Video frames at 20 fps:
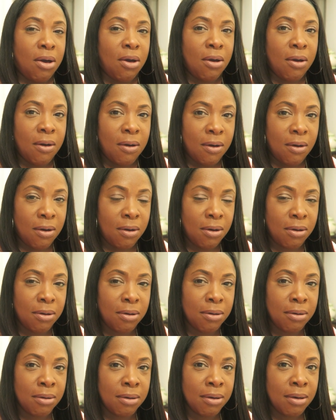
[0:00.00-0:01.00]

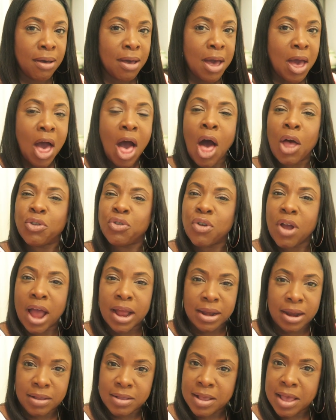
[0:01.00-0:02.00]
I'll
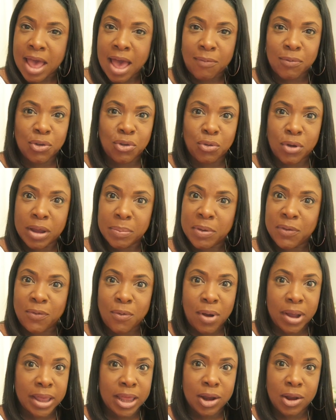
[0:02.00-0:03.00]
try not to have a drink
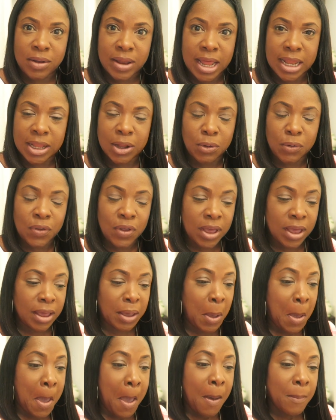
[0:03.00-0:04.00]
before I get on that little
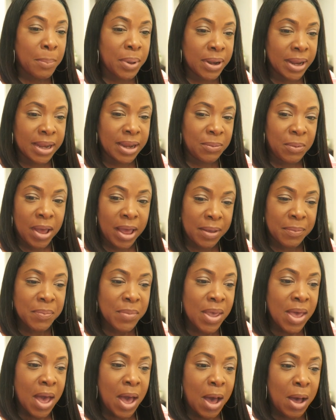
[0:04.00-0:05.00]
thing. But anyway,
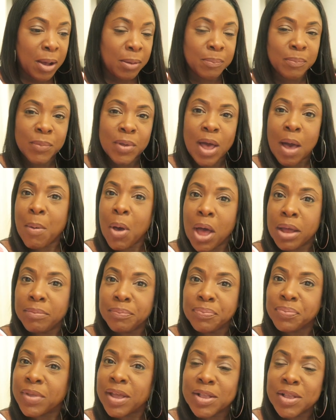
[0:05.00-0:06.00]
um, come
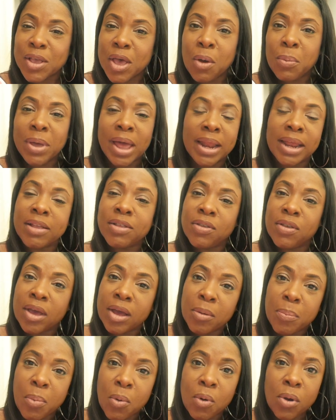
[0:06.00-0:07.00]
on, let's go. We gotta get to the
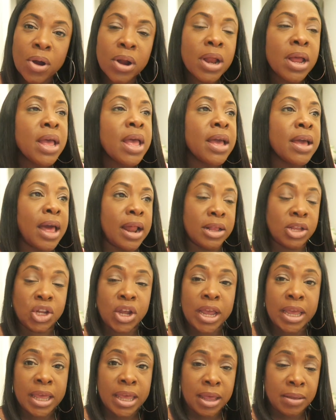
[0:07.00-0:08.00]
airport, gotta
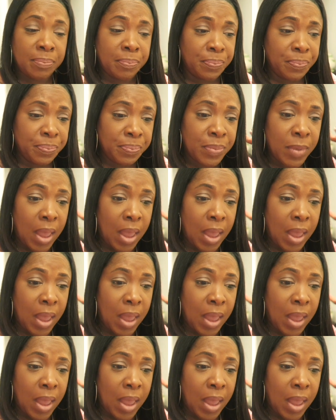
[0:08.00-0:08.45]
check in.